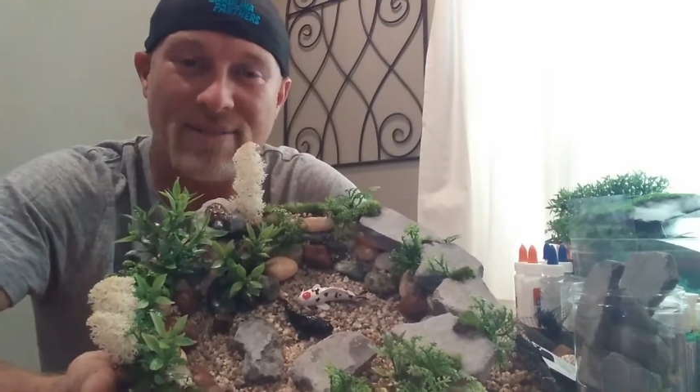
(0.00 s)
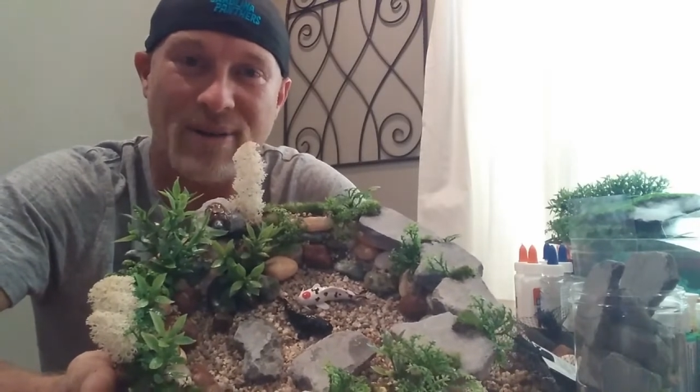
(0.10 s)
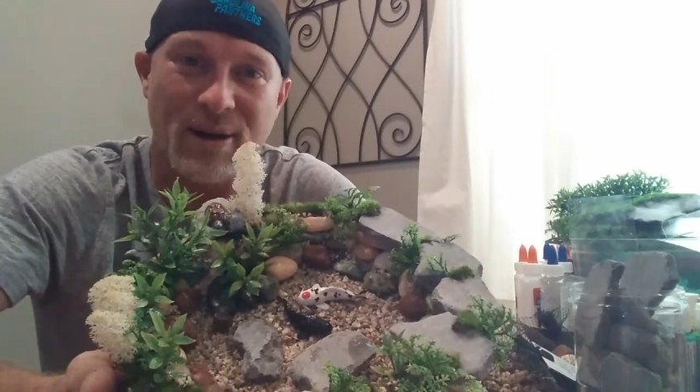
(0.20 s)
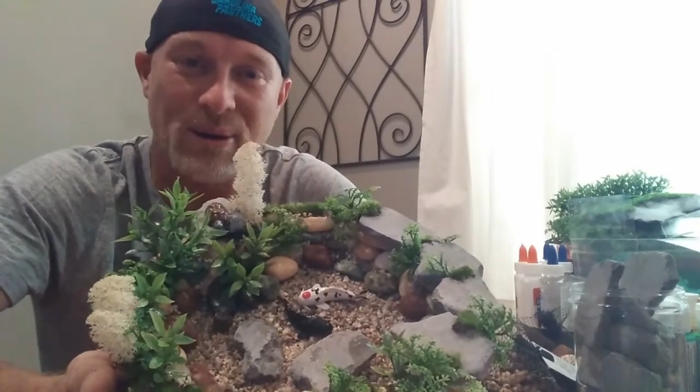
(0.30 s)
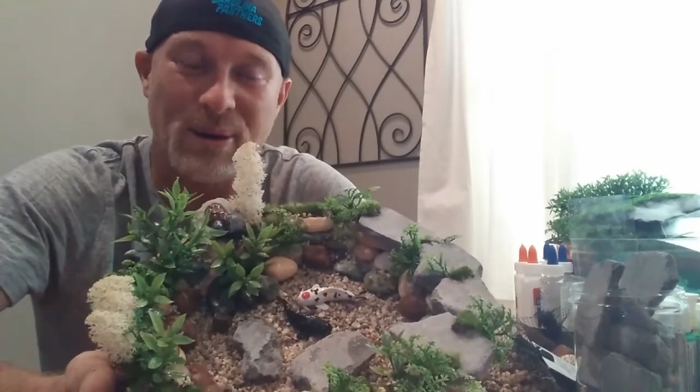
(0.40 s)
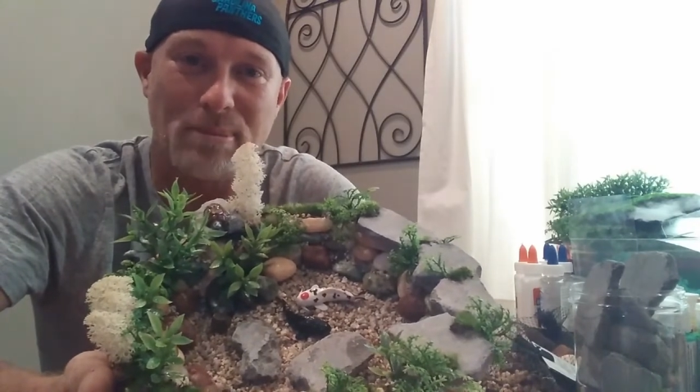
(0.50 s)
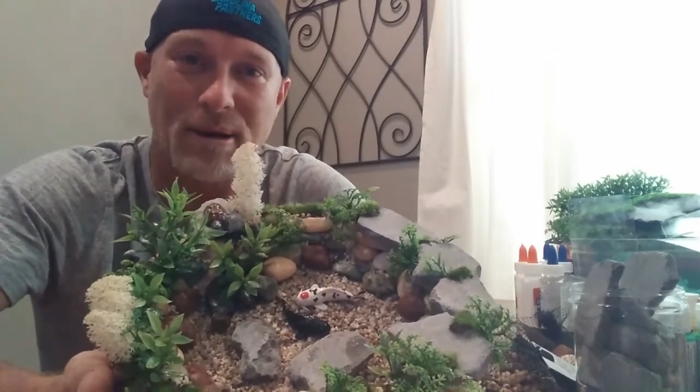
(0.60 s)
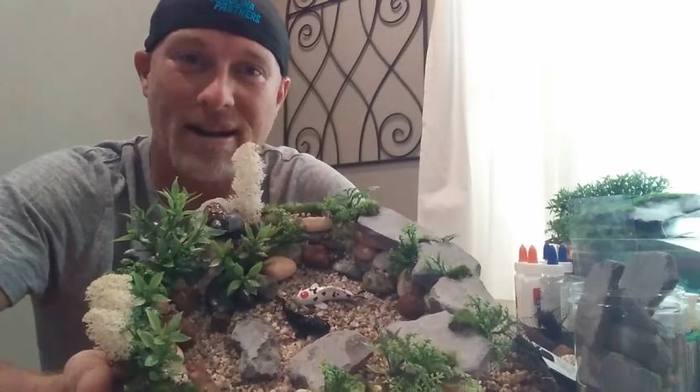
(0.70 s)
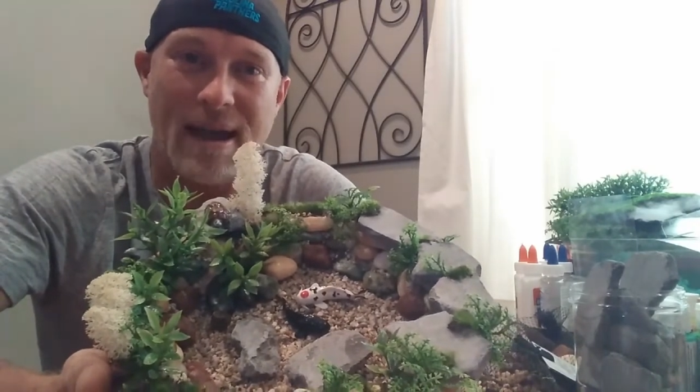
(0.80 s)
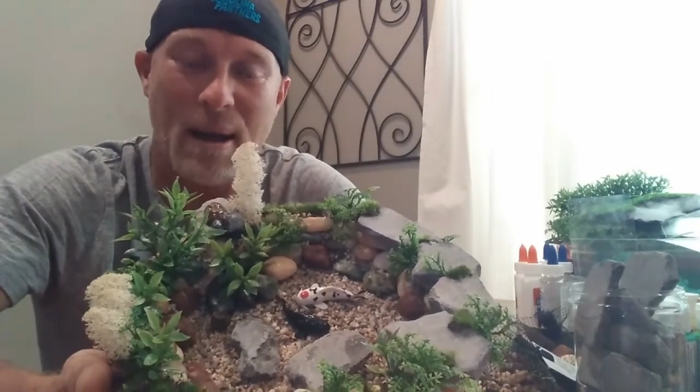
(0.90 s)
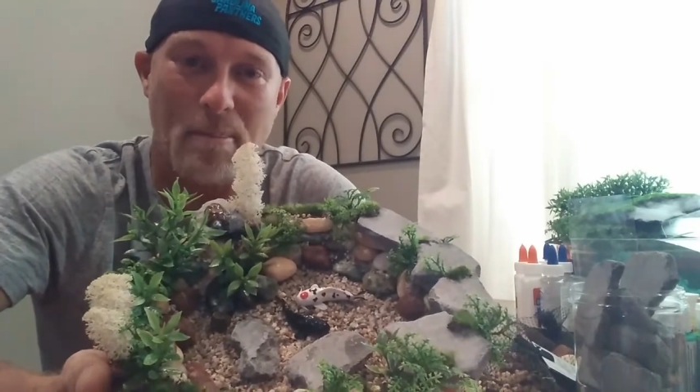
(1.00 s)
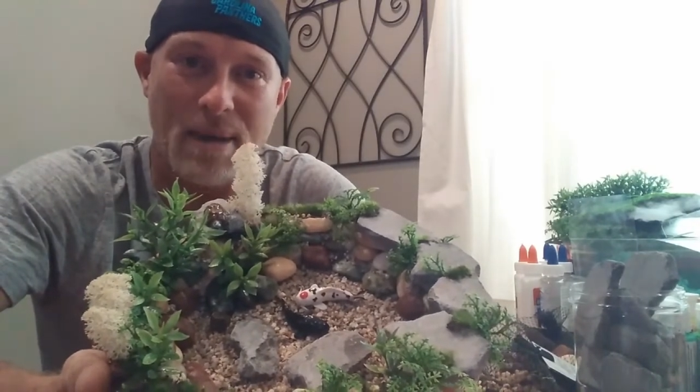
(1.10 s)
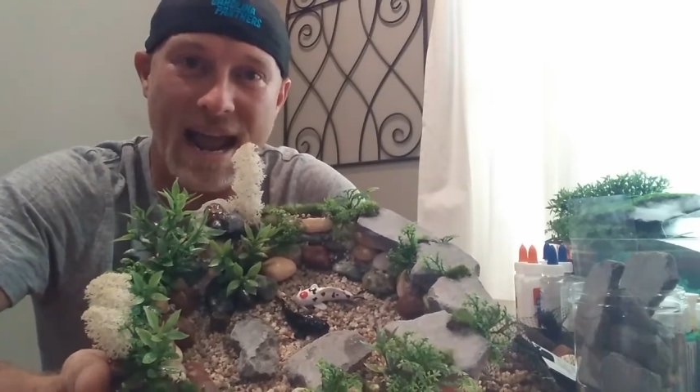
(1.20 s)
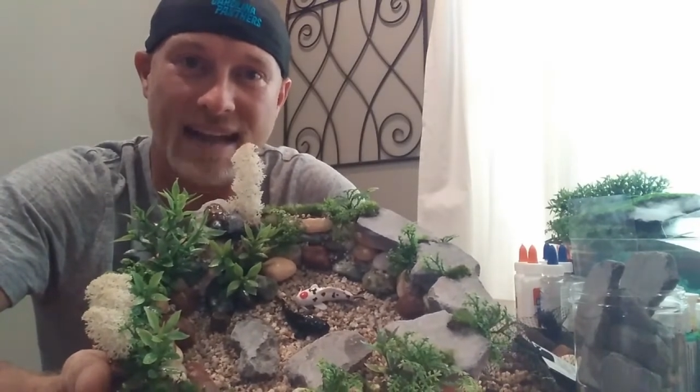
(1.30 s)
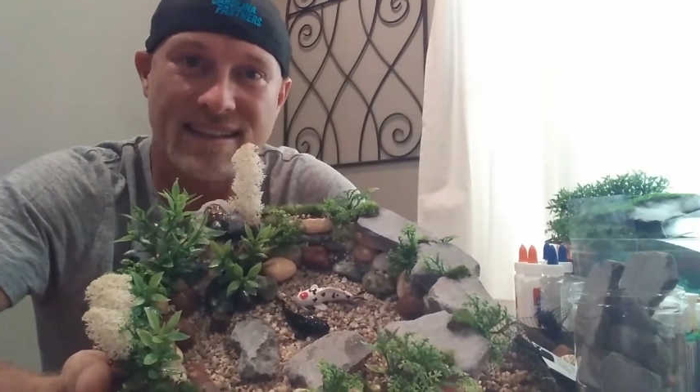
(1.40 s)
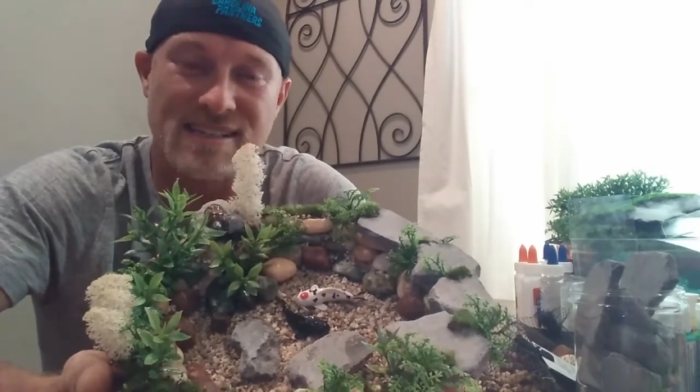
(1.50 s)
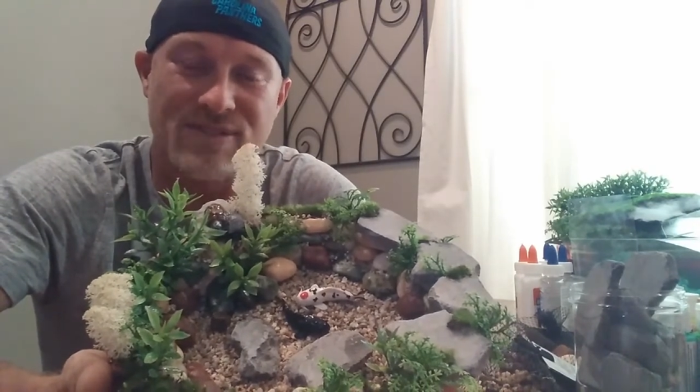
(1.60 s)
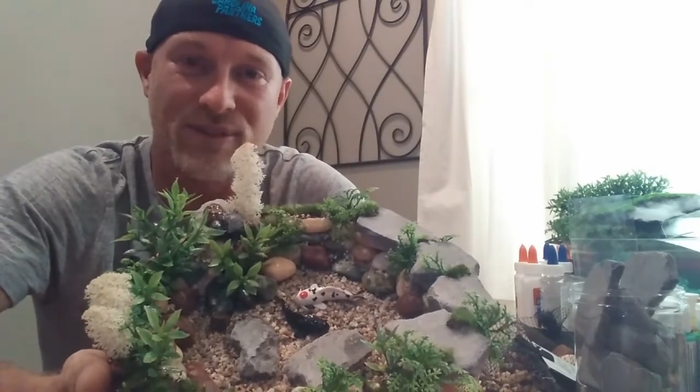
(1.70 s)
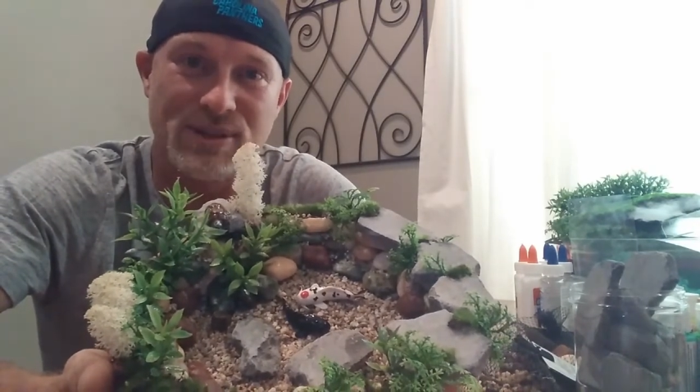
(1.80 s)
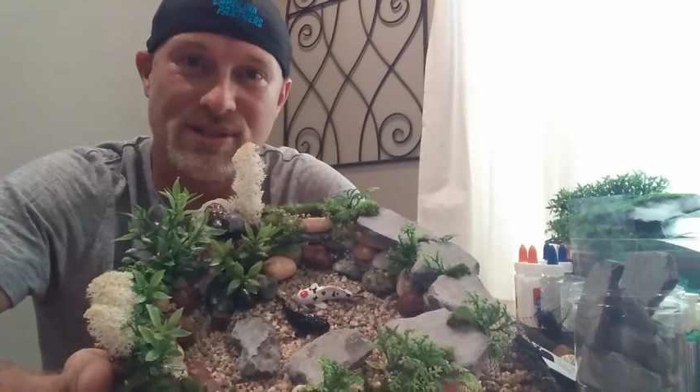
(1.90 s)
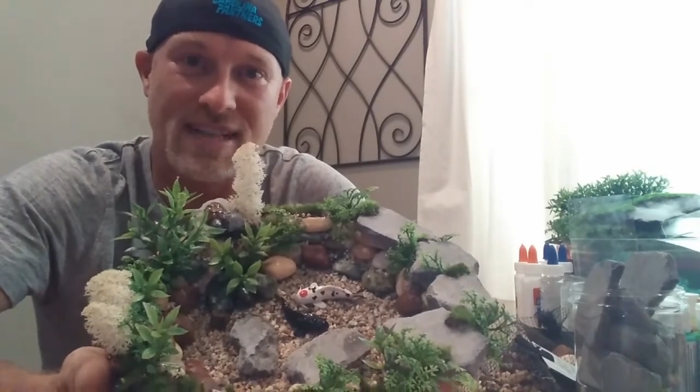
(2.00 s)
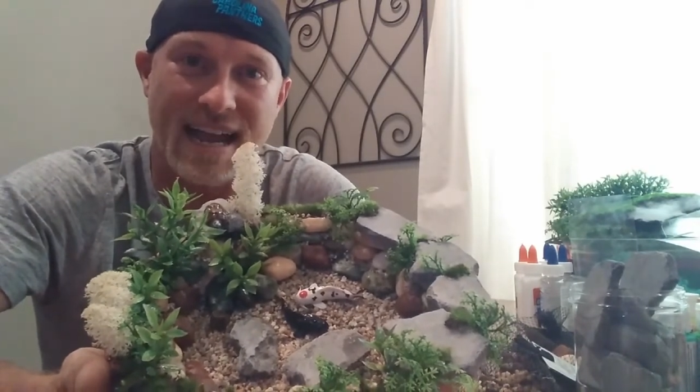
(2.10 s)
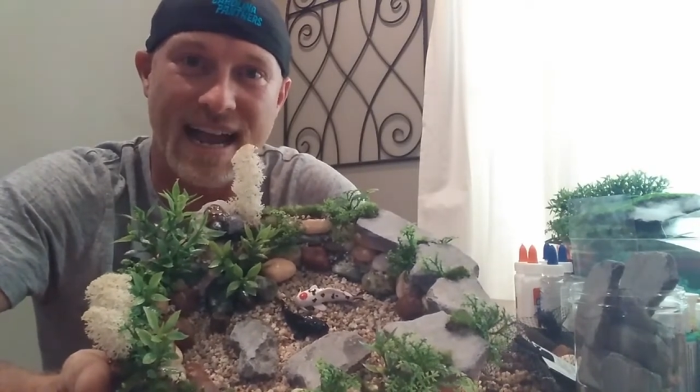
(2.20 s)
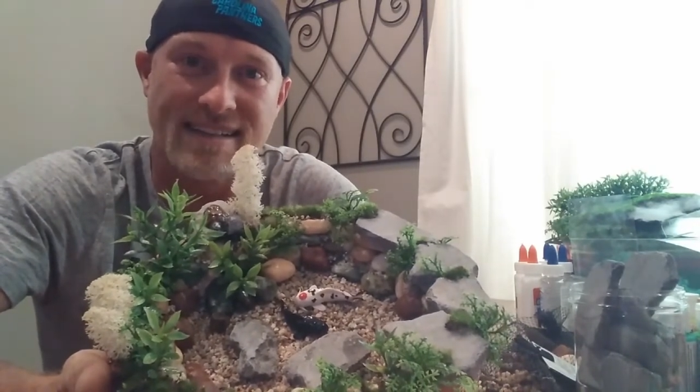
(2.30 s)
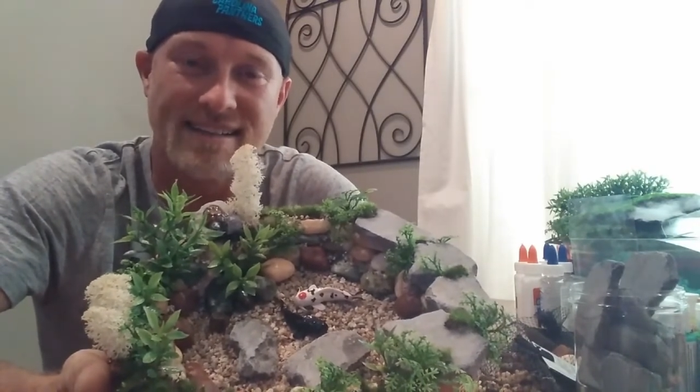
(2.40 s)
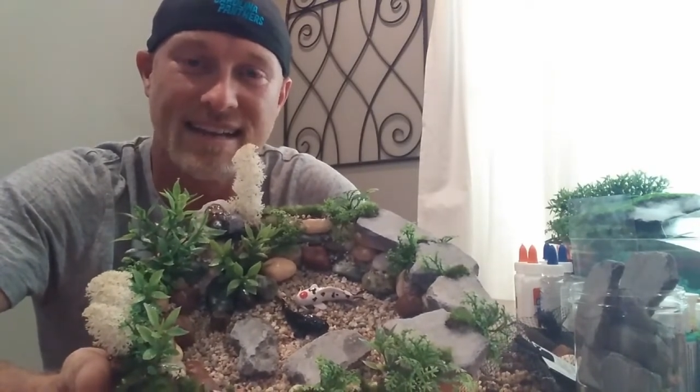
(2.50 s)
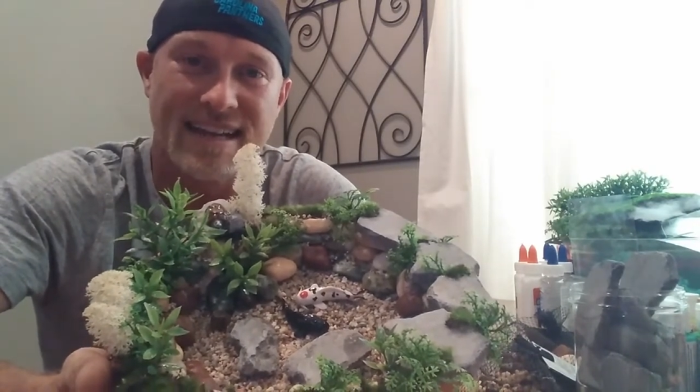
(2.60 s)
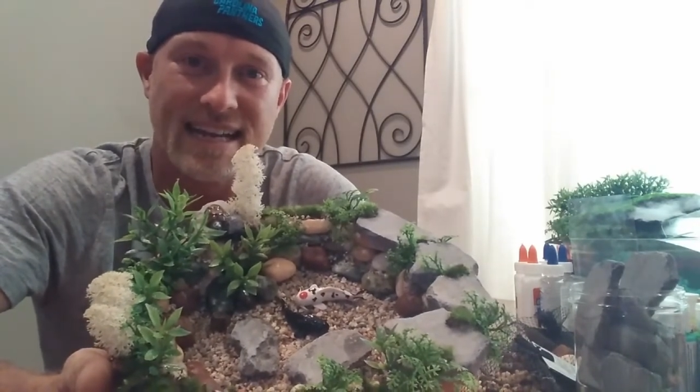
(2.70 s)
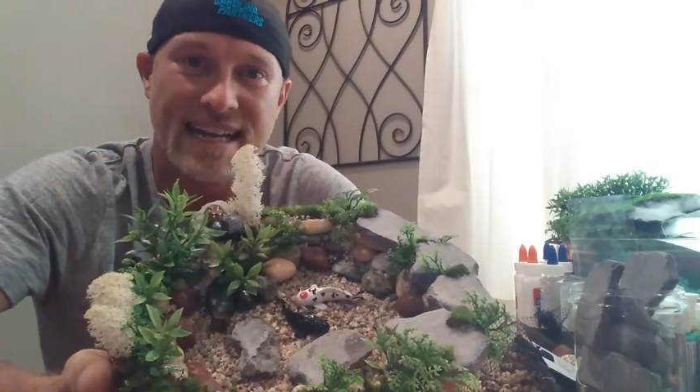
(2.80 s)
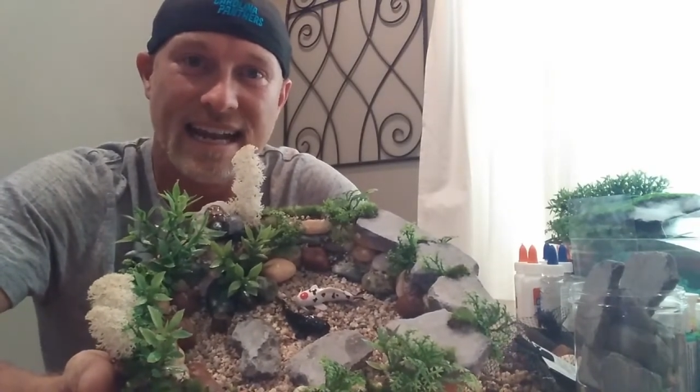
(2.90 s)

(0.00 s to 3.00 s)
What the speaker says: We have our koi pond out back that's full size,